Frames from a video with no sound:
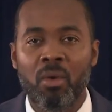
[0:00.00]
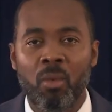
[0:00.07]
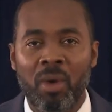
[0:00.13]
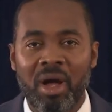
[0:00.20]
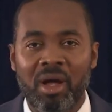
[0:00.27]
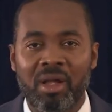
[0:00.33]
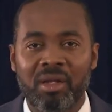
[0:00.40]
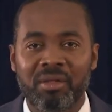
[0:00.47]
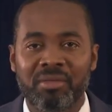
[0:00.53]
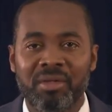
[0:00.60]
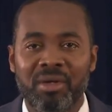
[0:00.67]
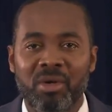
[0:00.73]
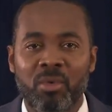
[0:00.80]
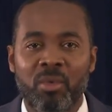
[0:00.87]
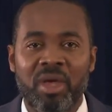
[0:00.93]
Well,
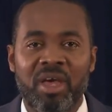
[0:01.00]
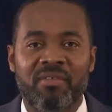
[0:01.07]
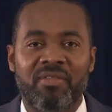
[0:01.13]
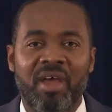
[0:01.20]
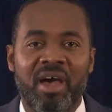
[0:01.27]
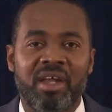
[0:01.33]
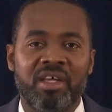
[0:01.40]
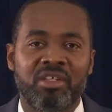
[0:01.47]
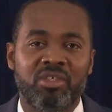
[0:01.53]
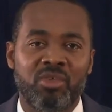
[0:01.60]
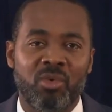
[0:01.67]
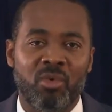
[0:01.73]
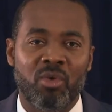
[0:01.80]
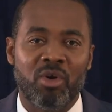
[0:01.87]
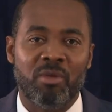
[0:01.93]
we have not
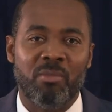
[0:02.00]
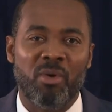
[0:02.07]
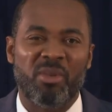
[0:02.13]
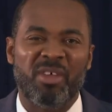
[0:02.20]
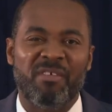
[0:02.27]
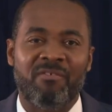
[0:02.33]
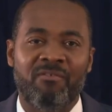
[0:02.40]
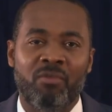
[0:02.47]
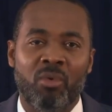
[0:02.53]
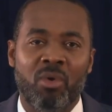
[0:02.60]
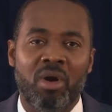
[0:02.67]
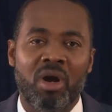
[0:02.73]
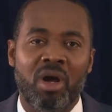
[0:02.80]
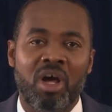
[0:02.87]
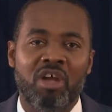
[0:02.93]
endured more than
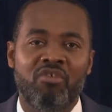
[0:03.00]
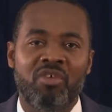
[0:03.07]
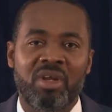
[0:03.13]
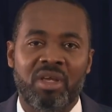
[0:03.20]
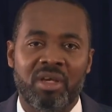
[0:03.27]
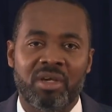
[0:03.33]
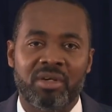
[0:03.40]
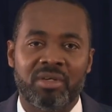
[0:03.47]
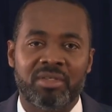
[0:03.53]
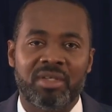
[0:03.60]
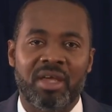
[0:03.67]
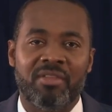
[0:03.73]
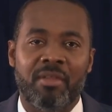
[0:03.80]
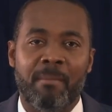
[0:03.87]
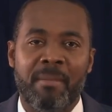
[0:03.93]
400 years
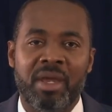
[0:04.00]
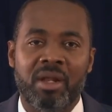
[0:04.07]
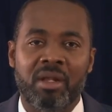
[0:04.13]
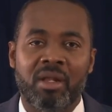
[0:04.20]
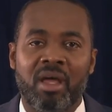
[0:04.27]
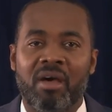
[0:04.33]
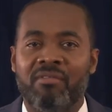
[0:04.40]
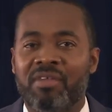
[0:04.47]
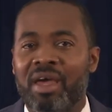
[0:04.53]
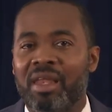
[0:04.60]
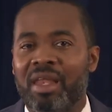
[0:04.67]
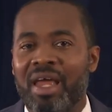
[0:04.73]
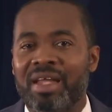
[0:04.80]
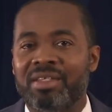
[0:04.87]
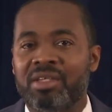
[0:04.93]
in the middle of the
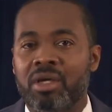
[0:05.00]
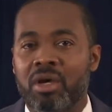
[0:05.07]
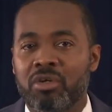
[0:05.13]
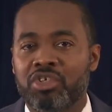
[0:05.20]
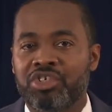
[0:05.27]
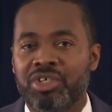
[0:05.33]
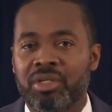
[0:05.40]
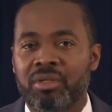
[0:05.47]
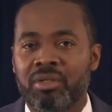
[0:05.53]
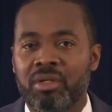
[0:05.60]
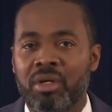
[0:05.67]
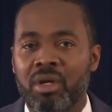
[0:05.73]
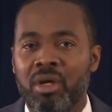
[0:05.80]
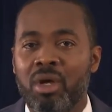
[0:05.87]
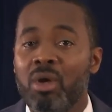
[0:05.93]
Atlantic Ocean
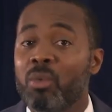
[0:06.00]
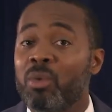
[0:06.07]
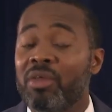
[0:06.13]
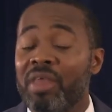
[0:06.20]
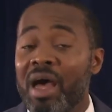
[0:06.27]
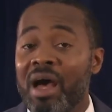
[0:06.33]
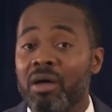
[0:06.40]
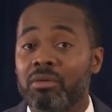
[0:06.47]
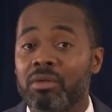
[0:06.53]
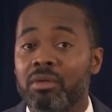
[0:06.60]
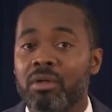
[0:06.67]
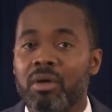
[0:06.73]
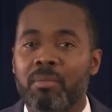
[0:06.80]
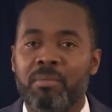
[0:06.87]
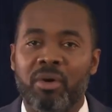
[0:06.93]
without
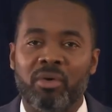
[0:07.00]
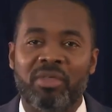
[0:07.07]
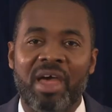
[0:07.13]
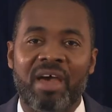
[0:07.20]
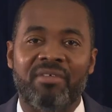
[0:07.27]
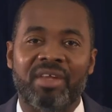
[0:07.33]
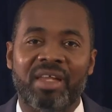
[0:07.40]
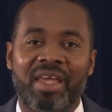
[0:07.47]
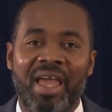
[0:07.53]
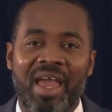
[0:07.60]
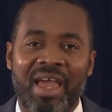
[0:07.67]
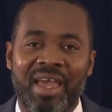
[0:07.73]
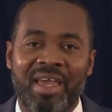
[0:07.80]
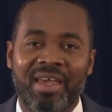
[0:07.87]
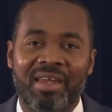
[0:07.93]
both heavenly
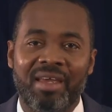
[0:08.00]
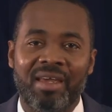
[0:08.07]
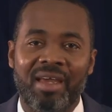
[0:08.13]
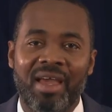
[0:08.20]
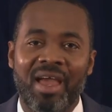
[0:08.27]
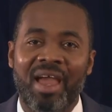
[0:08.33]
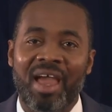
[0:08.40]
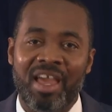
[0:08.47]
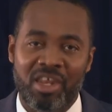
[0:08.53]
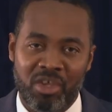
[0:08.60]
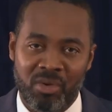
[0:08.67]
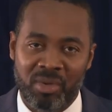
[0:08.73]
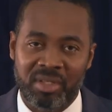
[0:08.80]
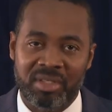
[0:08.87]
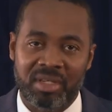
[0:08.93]
aid and
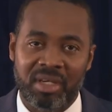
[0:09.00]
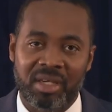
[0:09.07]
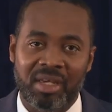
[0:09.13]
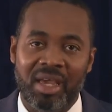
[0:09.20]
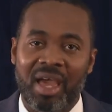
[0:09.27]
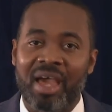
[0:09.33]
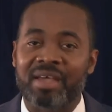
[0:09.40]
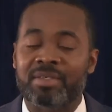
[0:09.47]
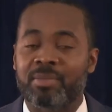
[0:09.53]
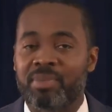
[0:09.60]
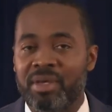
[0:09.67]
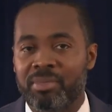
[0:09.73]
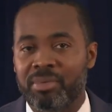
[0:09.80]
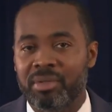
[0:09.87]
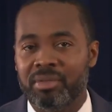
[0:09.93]
unity as a
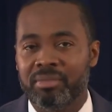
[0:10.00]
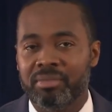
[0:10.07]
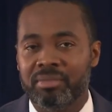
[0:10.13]
people.